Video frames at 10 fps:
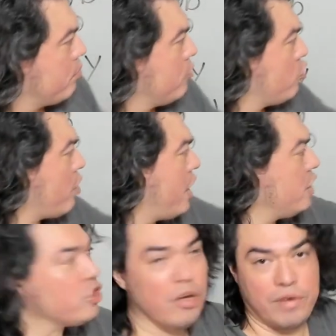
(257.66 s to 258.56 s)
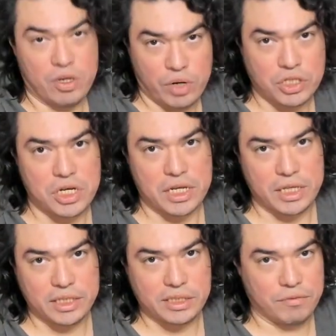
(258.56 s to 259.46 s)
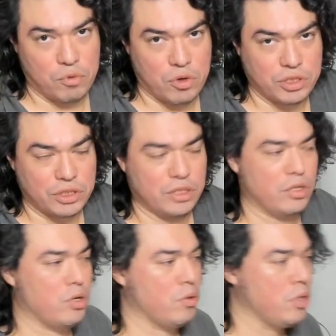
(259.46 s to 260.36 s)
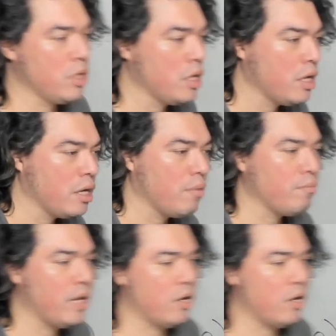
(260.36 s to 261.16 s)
try to solve an equation like this, of course, though, but